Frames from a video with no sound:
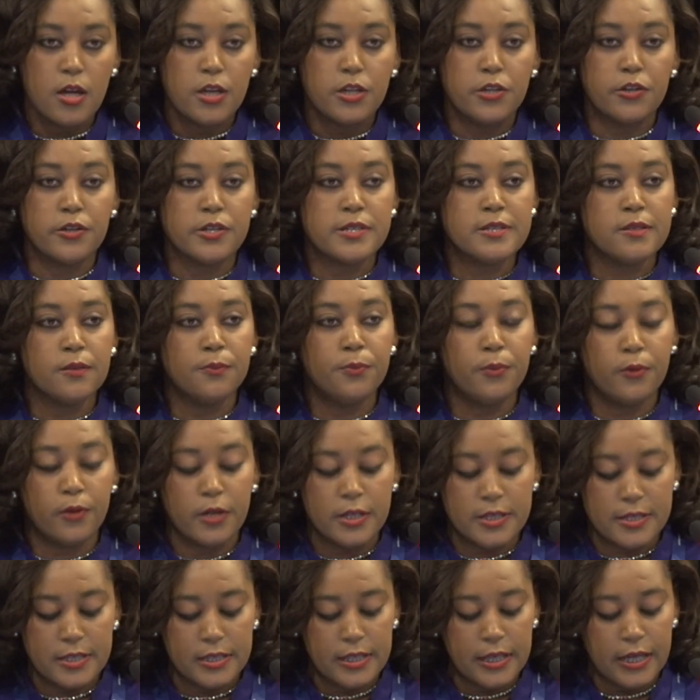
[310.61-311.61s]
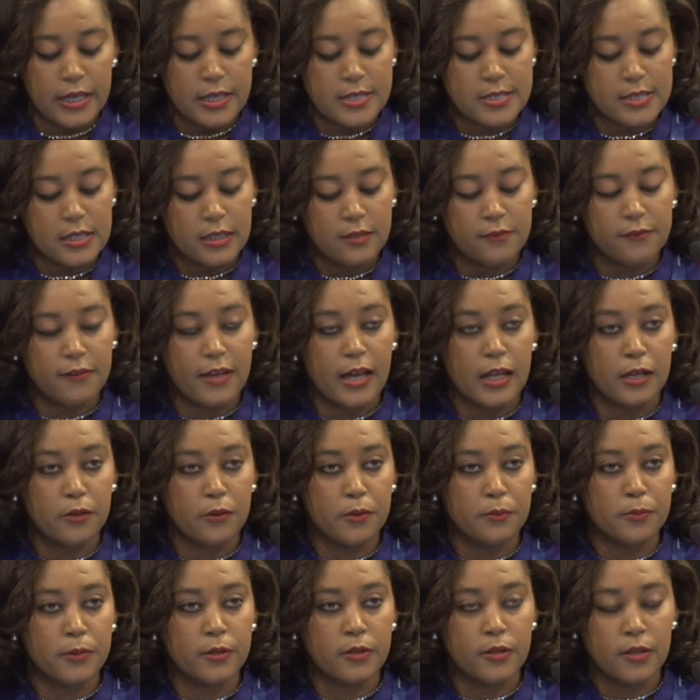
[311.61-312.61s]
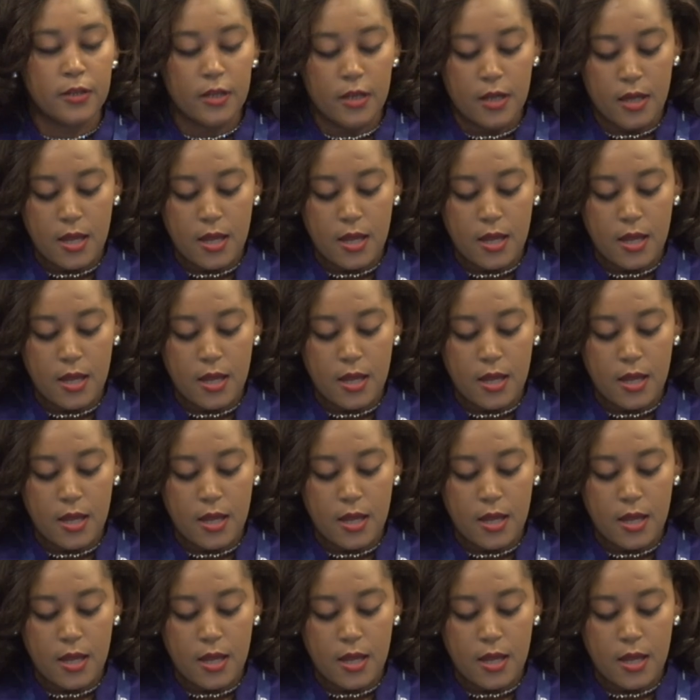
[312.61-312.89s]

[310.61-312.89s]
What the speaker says: Your support today is invaluable,